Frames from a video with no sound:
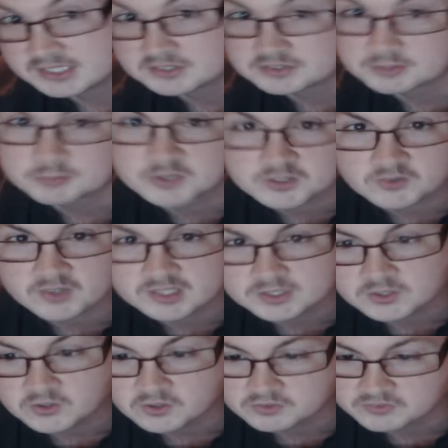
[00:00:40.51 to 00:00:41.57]
because I'm not quite
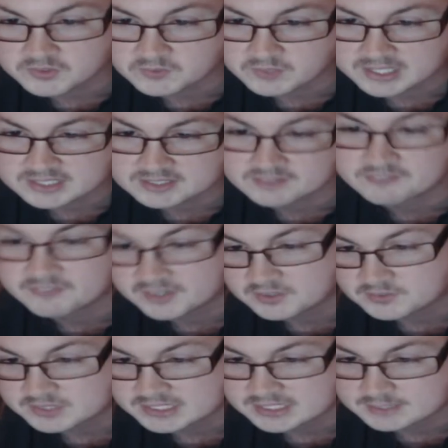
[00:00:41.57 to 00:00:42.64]
sure if it will actually fit
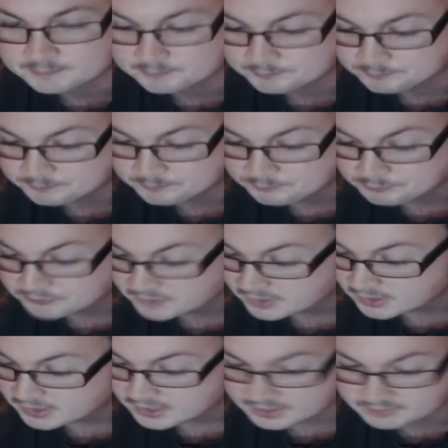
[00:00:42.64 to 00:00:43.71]
on the um
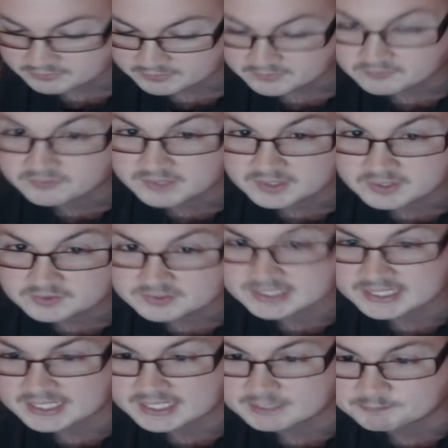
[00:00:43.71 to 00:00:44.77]
if it will fit on
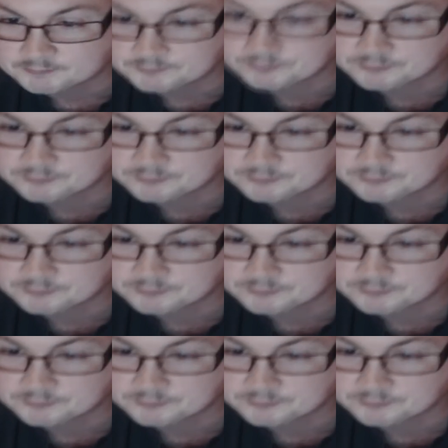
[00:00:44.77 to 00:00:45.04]
the um